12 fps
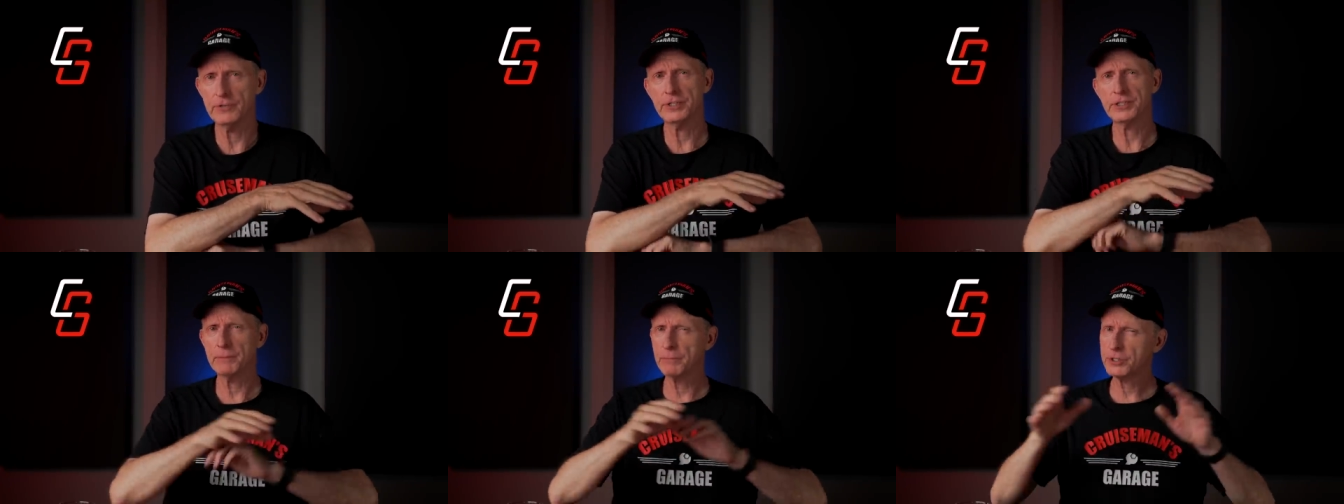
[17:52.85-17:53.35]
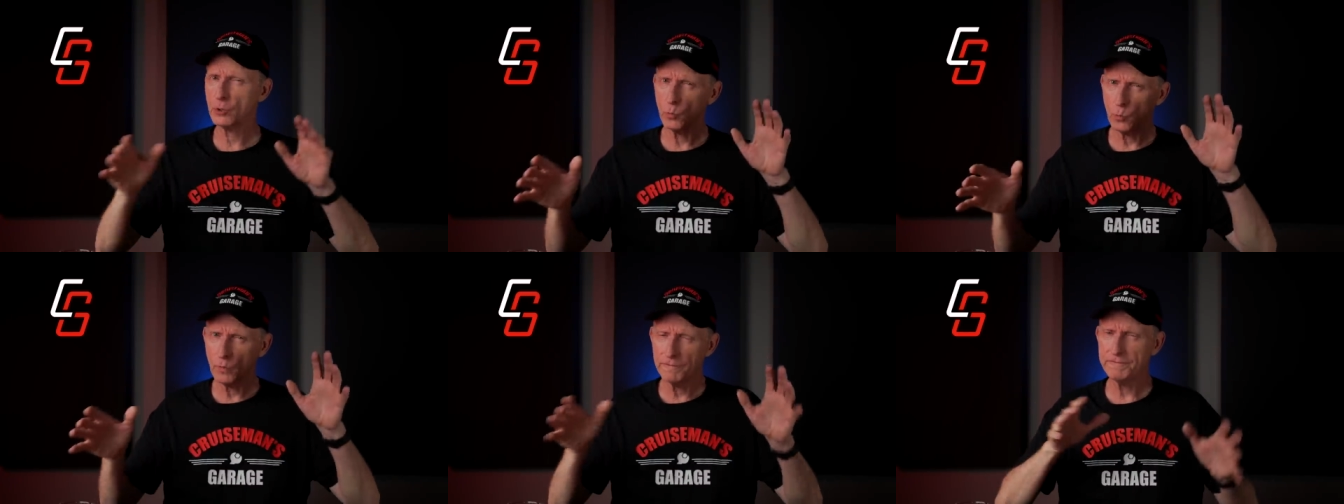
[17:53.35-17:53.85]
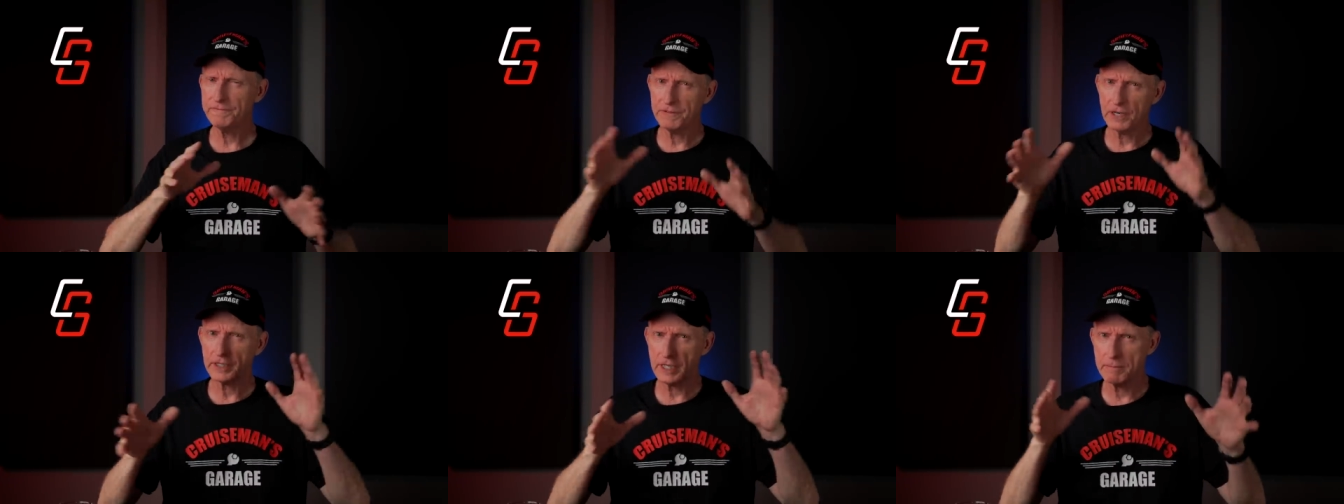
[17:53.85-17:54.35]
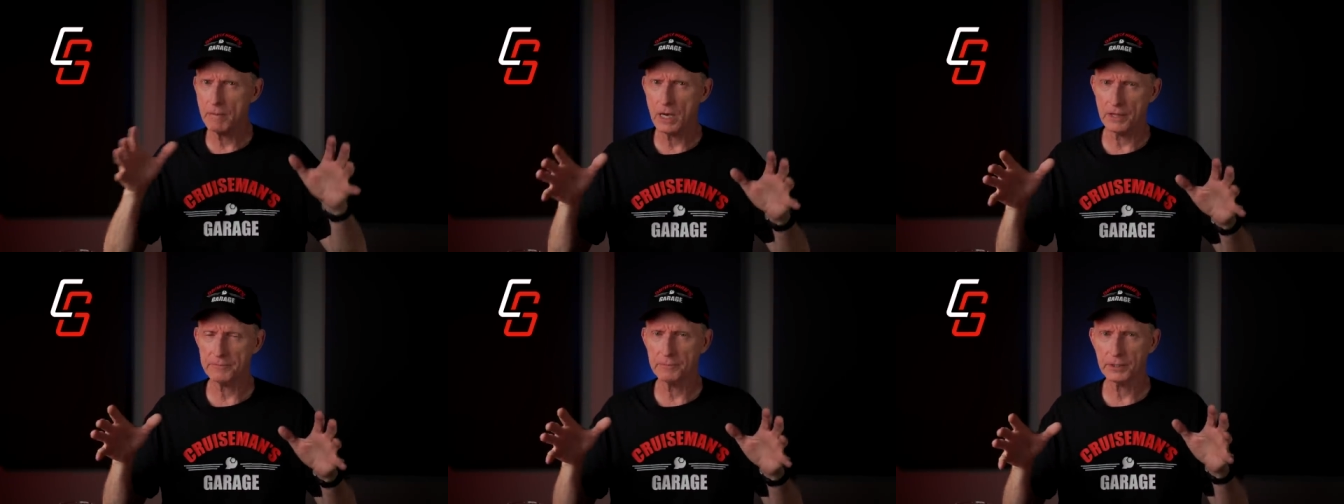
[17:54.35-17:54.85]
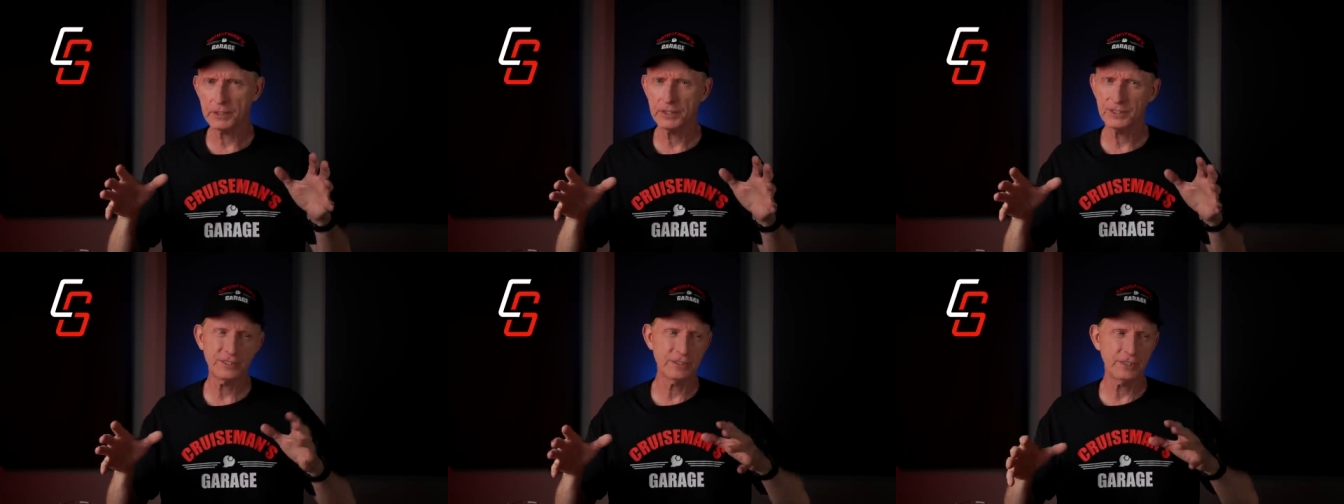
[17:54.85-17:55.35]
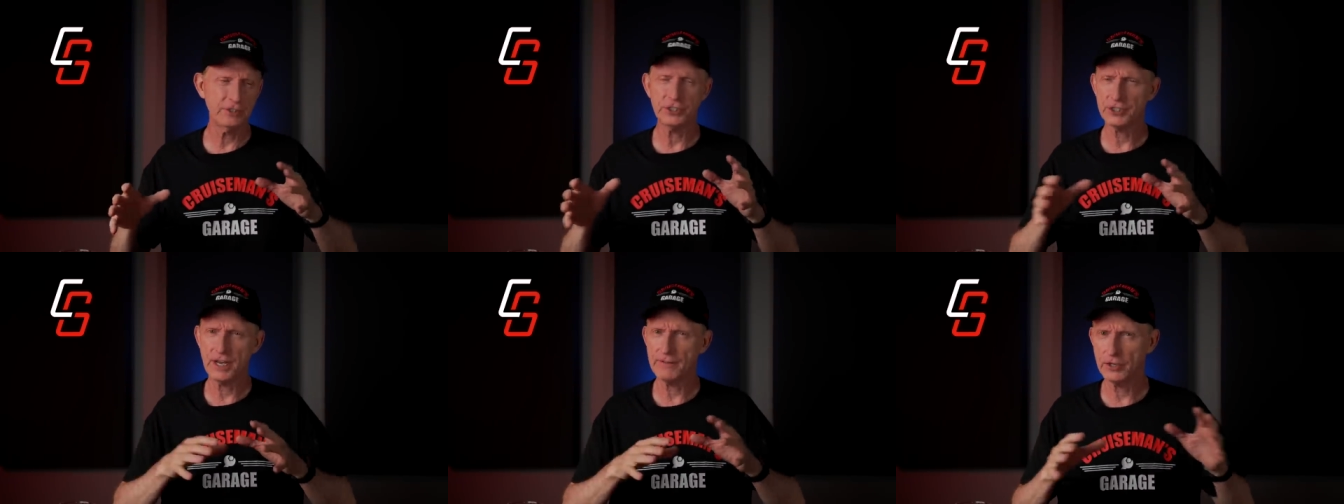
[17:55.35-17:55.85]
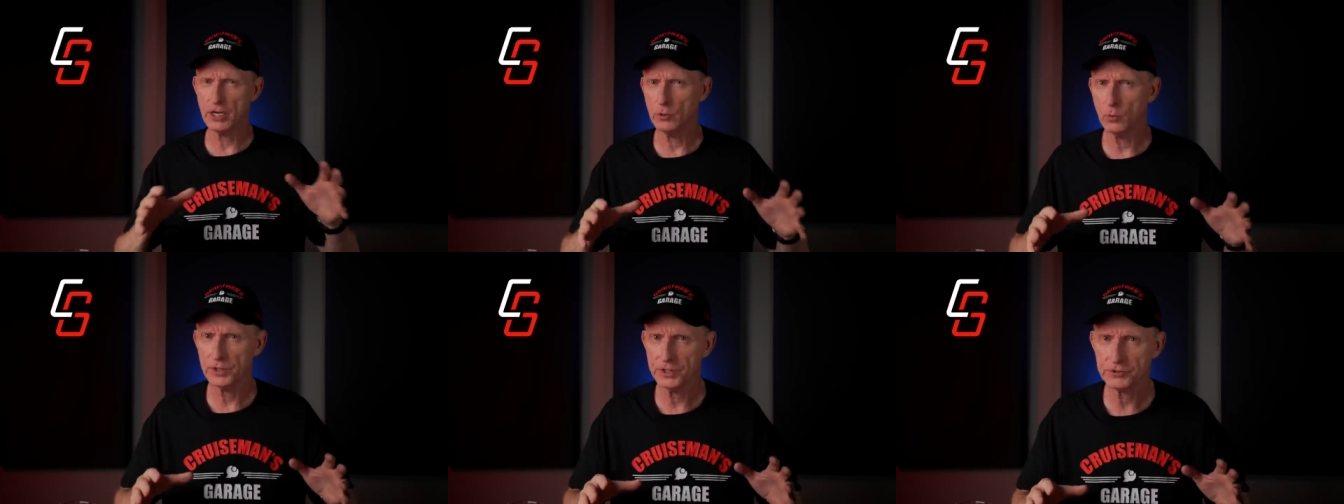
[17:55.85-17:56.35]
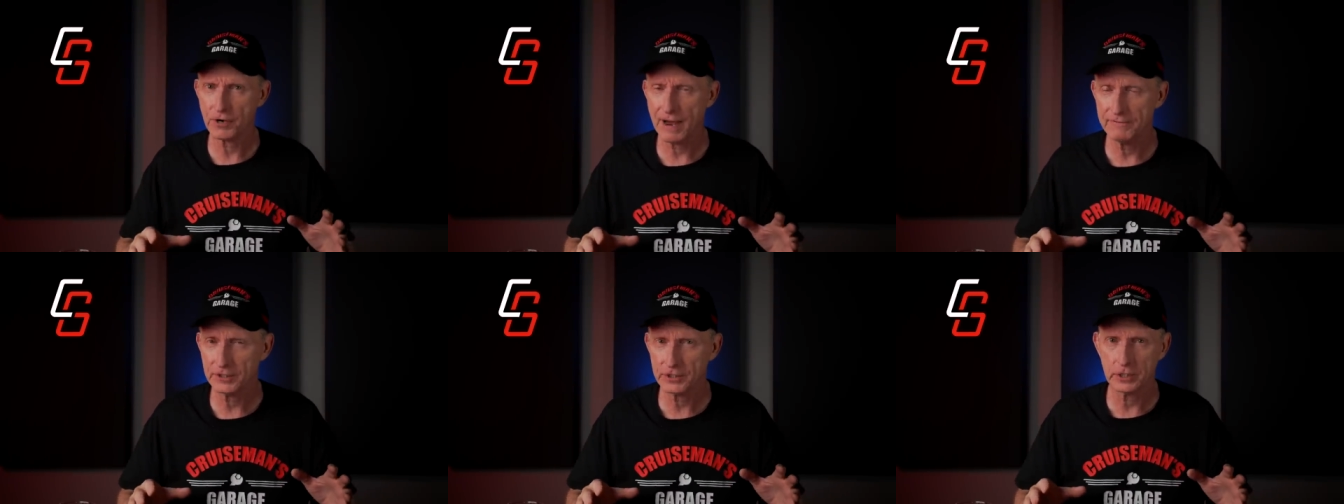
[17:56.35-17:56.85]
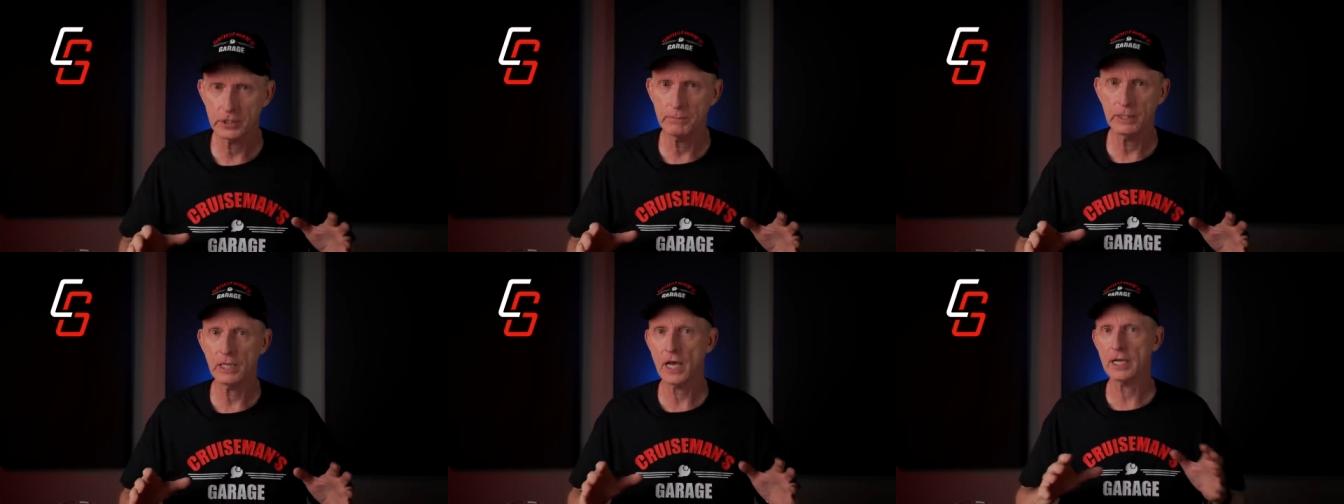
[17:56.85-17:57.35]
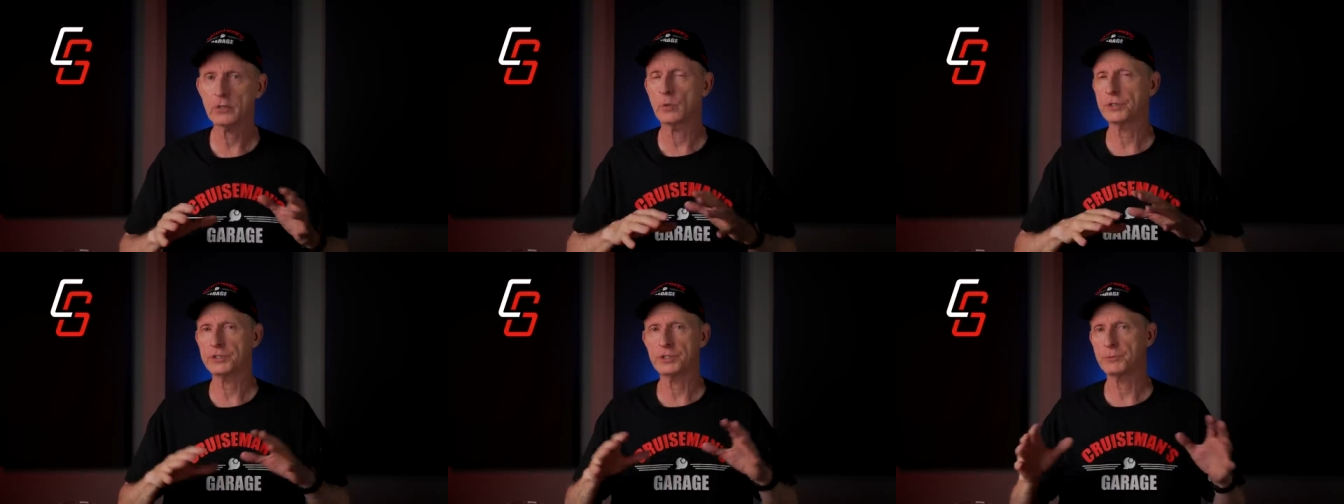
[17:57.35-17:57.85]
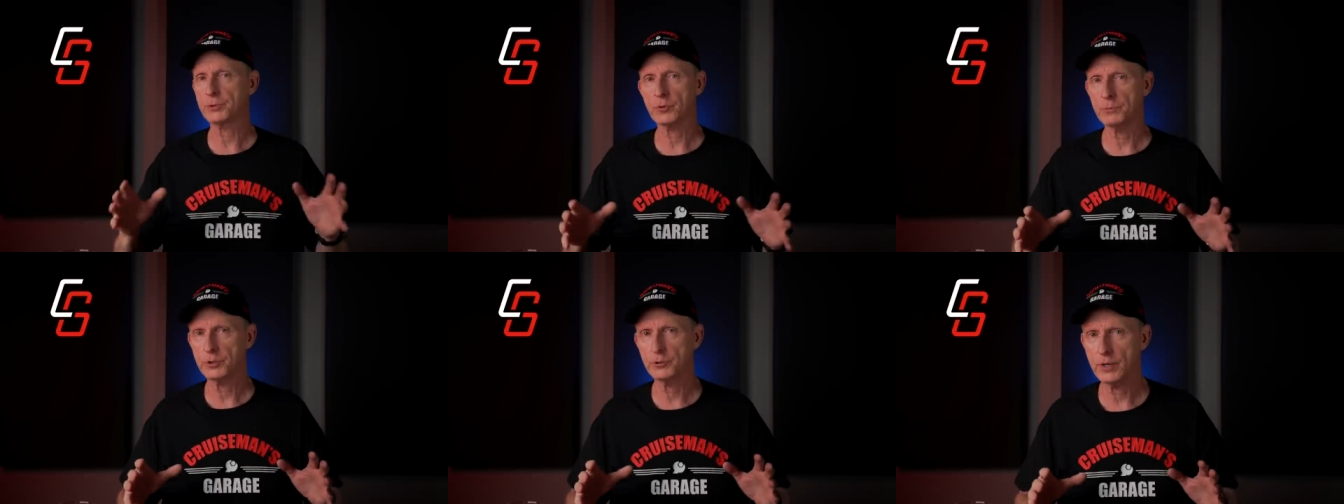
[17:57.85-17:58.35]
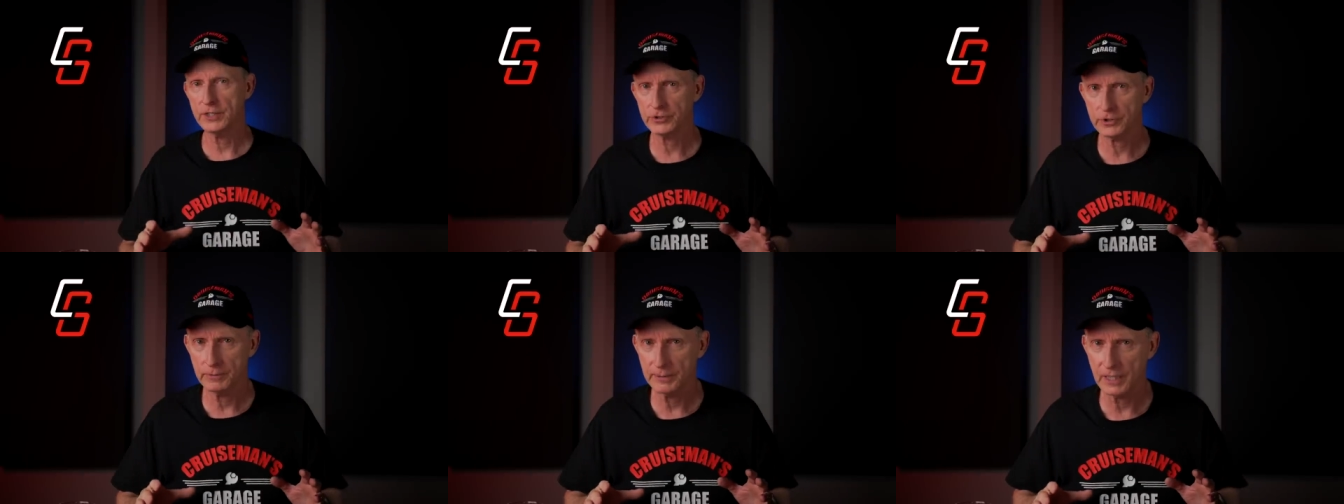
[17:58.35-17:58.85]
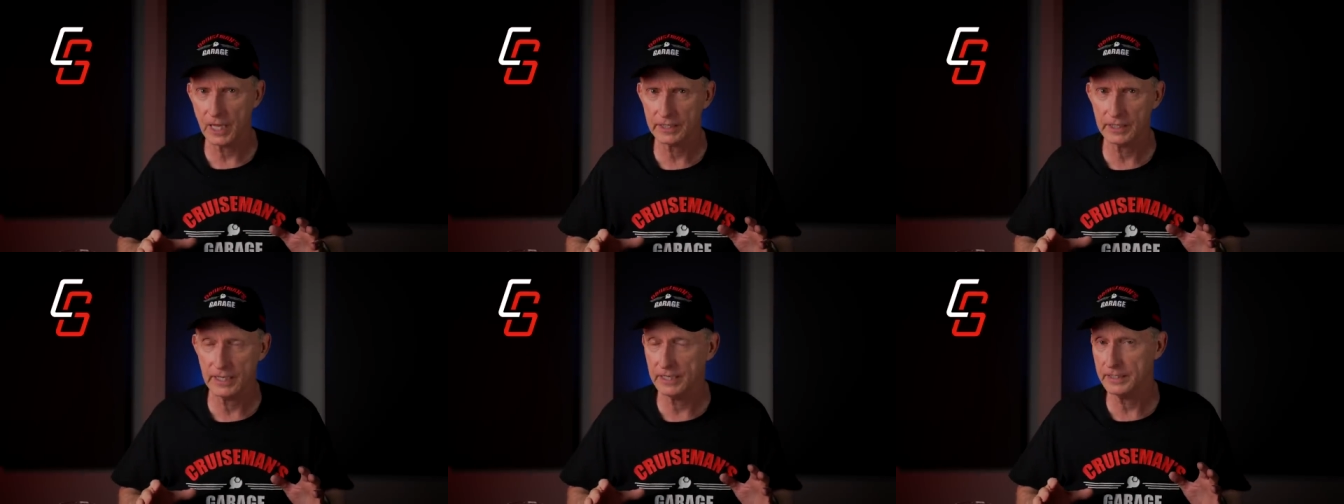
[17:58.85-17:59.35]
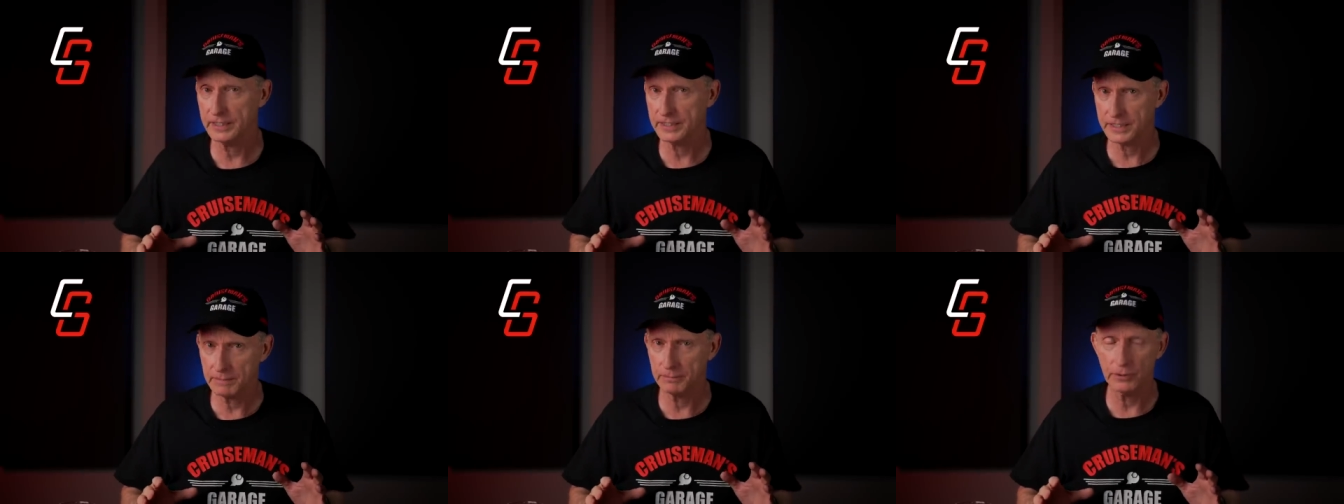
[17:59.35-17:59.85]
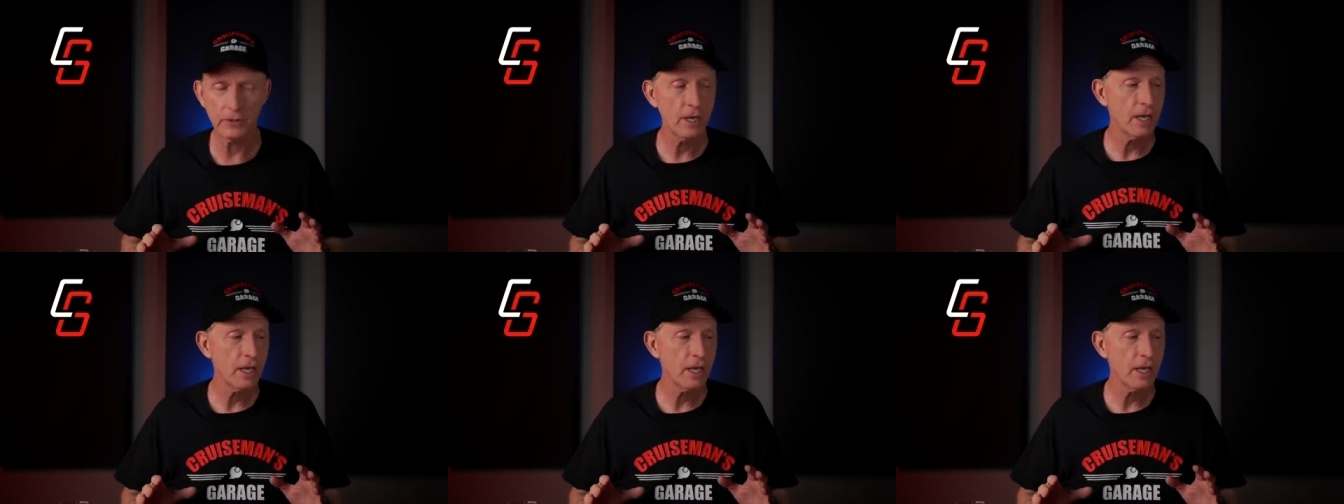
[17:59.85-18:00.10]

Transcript: December's a funky month because you just never know what the traffic's going to be like, what the subscription rates are going to be like in December.